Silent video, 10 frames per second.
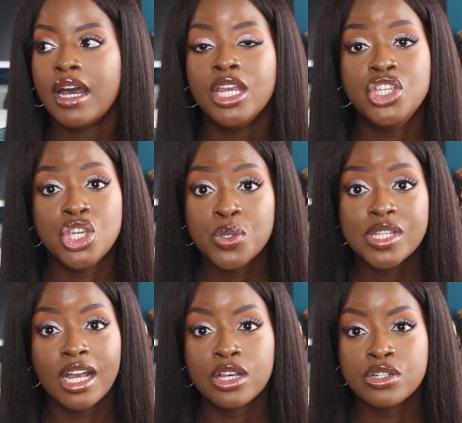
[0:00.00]
Use
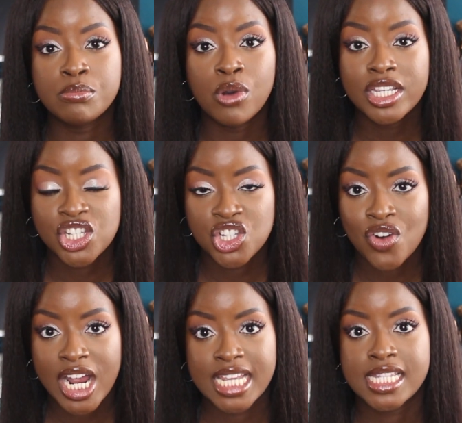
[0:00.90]
a good
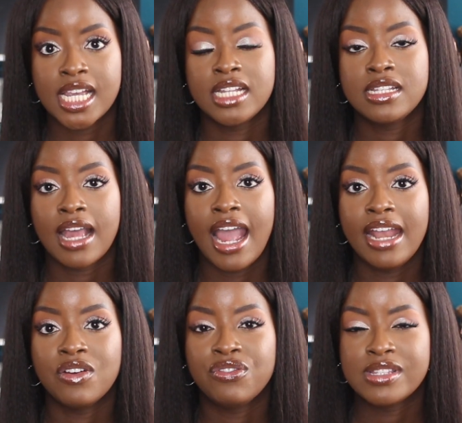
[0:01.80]
moisturizer to
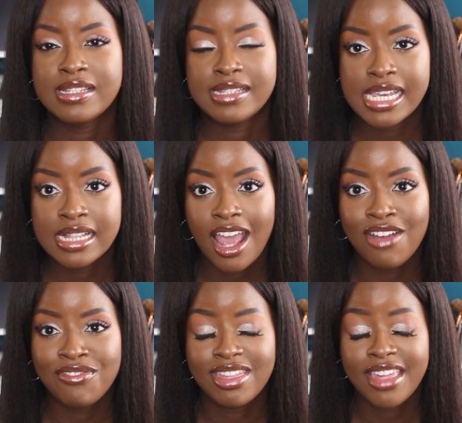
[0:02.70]
kind of seal
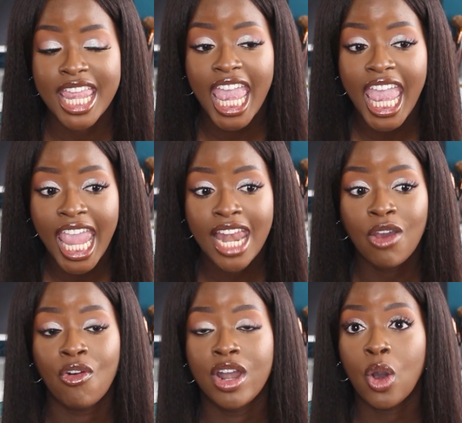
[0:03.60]
everything in,
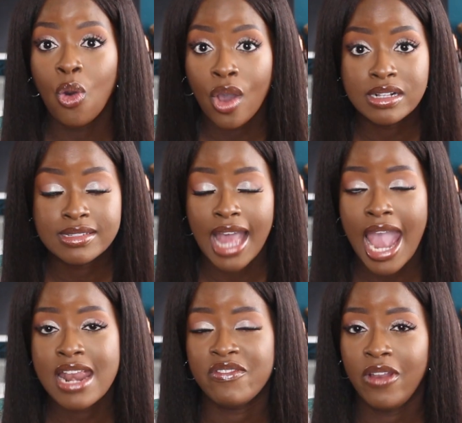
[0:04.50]
or an oil to
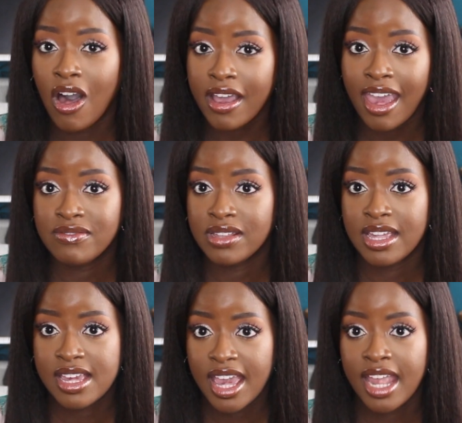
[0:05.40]
kind of lock
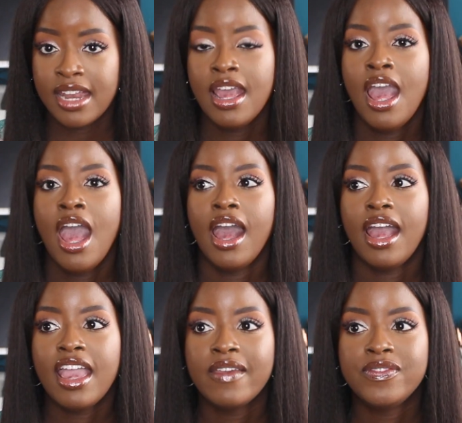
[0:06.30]
everything in.
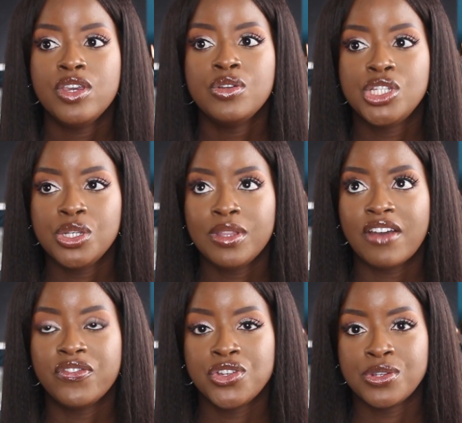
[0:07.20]
If you do
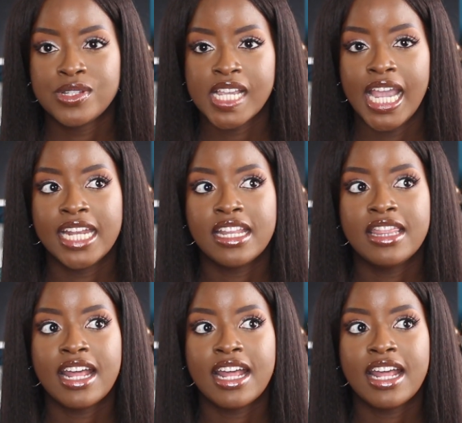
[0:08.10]
that for your skin,